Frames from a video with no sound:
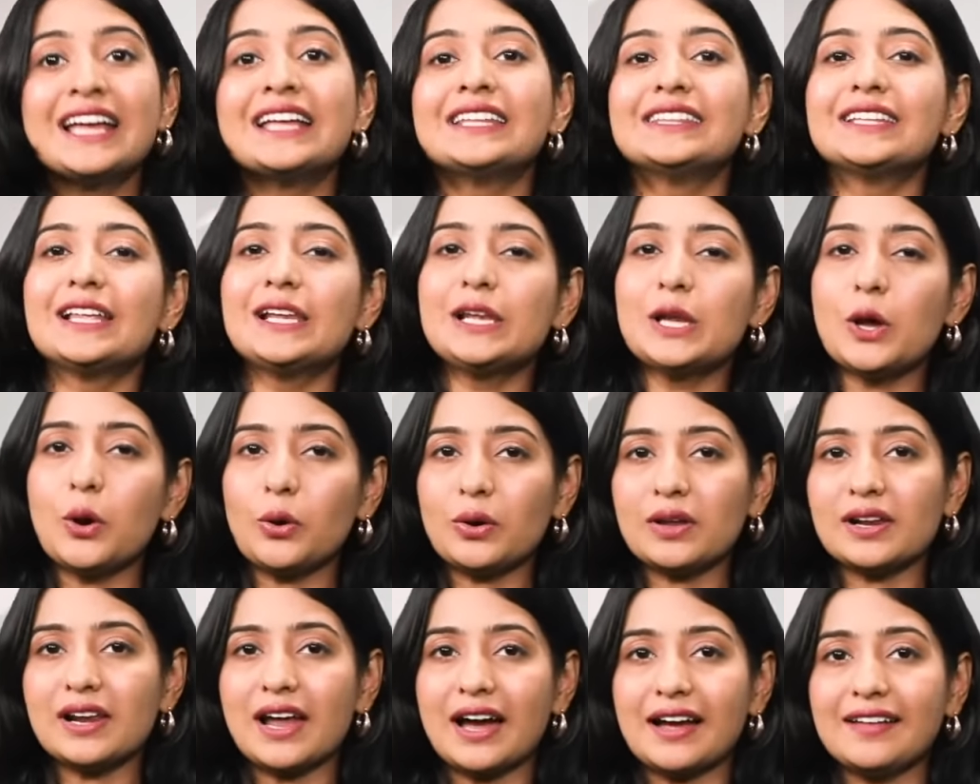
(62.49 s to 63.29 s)
The
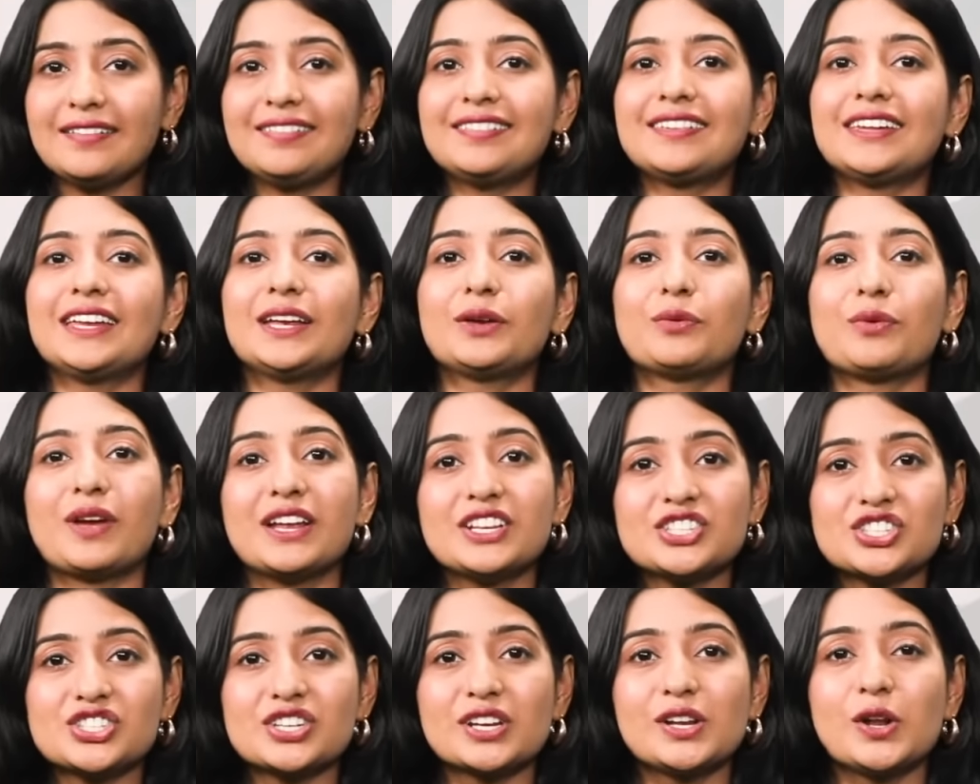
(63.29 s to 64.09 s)
localized
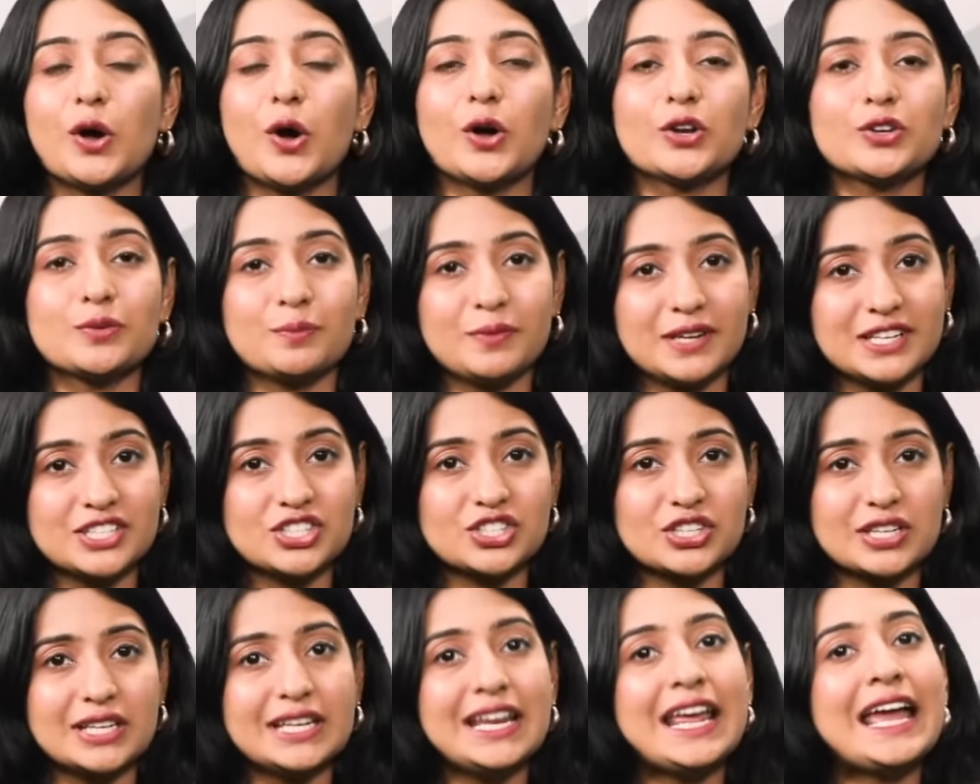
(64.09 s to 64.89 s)
sequential
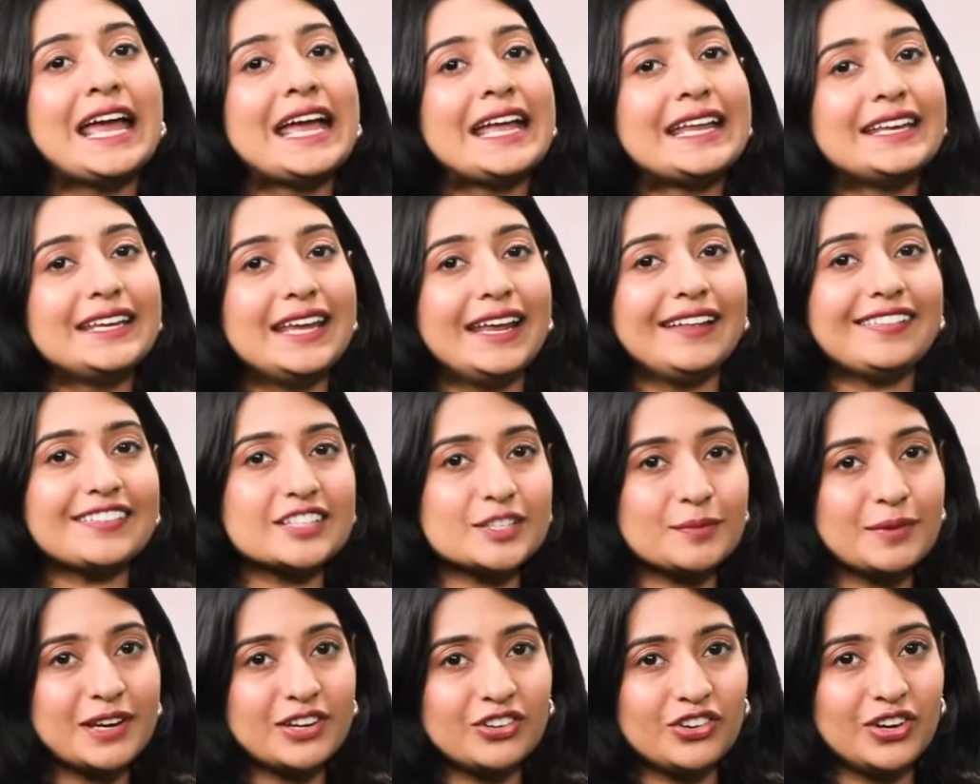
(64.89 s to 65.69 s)
automation needs
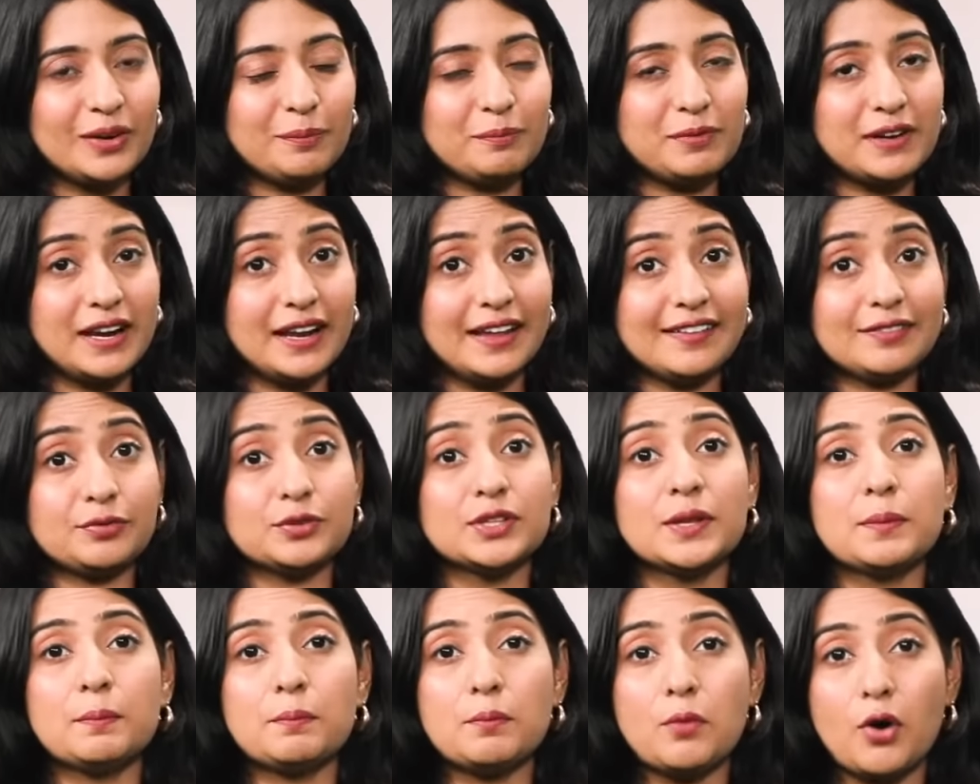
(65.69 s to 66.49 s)
to be replaced
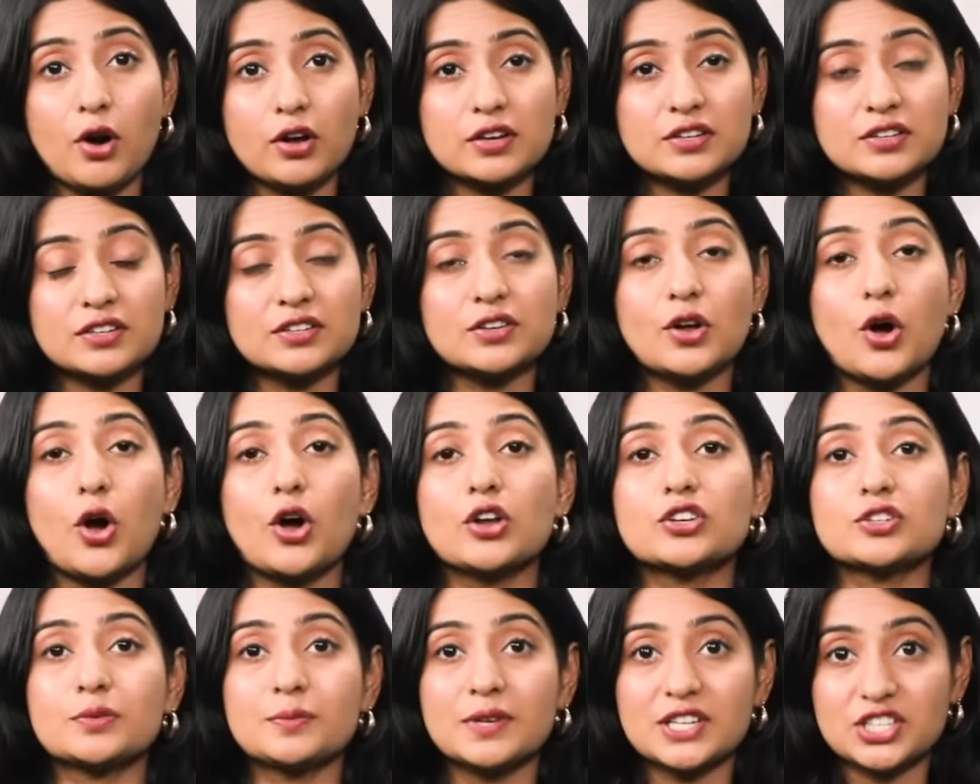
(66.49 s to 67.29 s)
with a modern
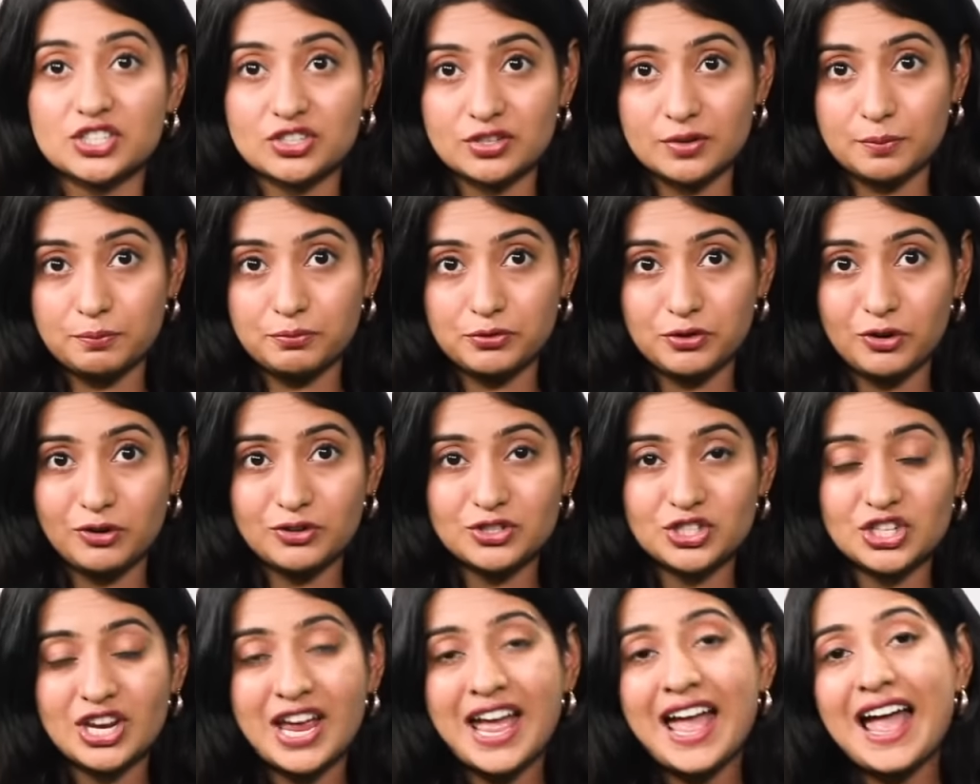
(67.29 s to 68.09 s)
automation
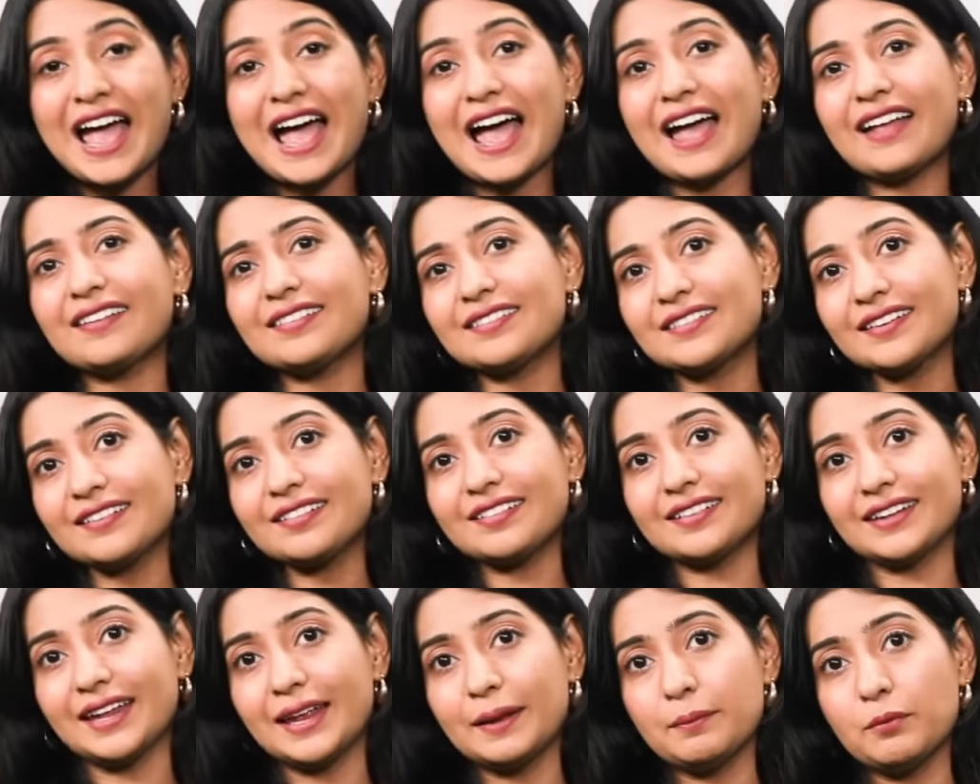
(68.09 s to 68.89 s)
approach, as the
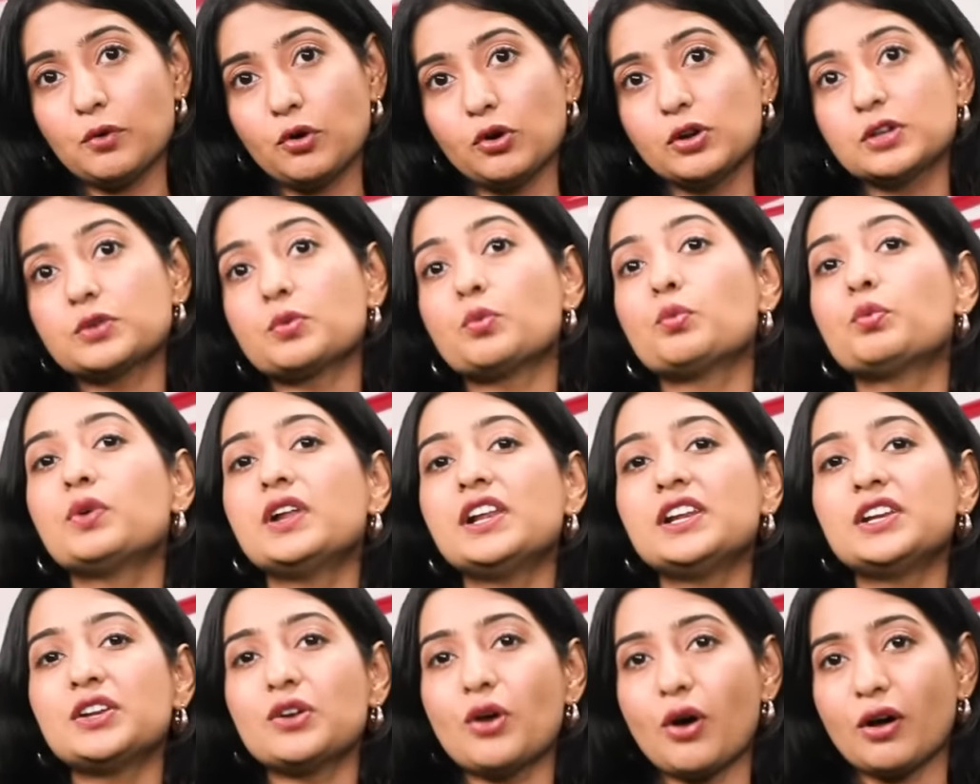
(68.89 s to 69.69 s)
same old
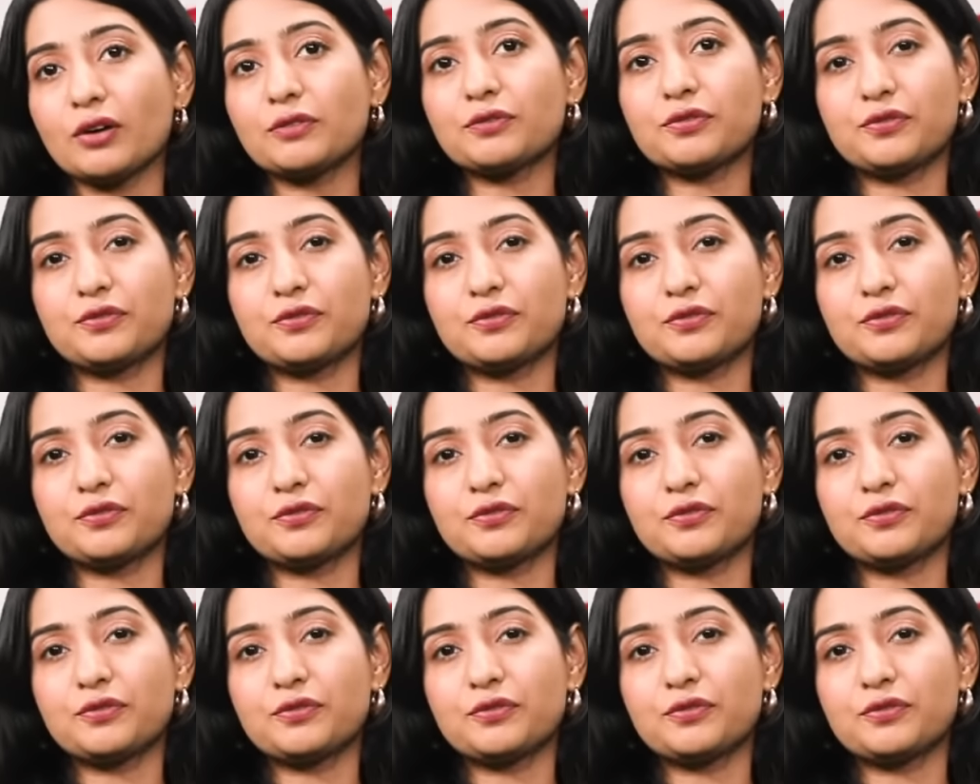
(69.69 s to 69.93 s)
will not